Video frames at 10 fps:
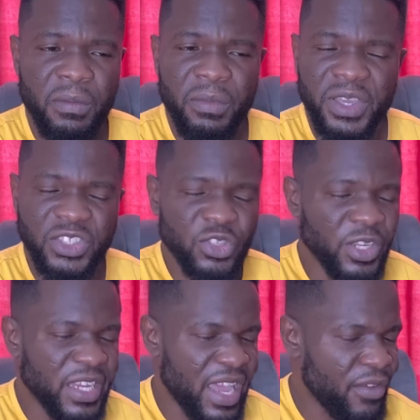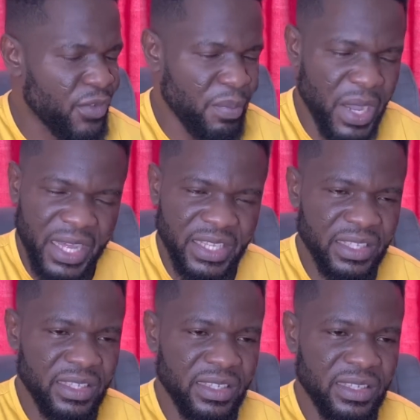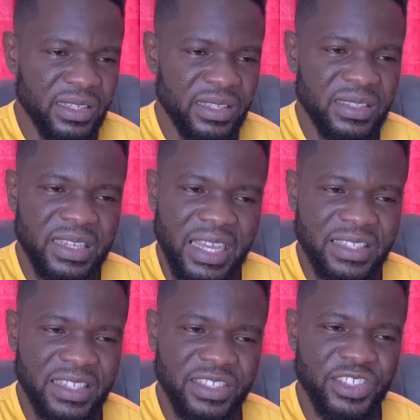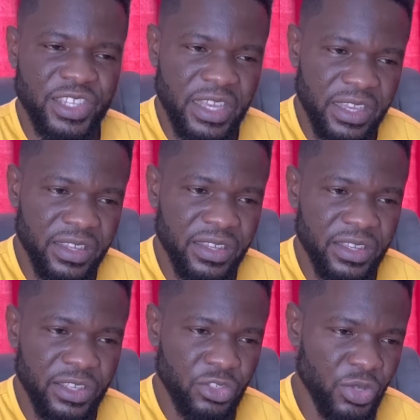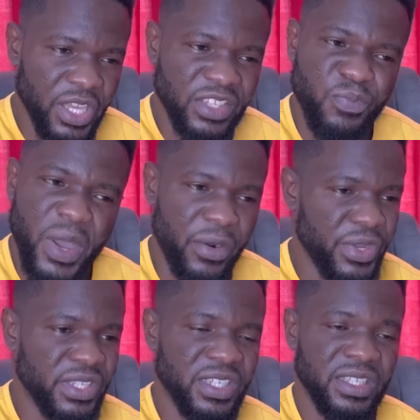it's not everybody that is here to get married.